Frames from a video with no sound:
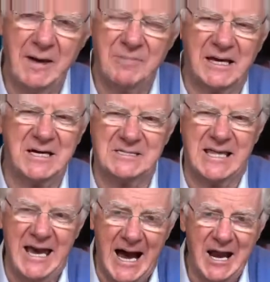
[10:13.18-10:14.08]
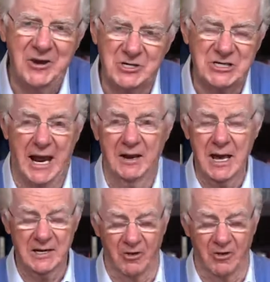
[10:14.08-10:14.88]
Because they understand. Now,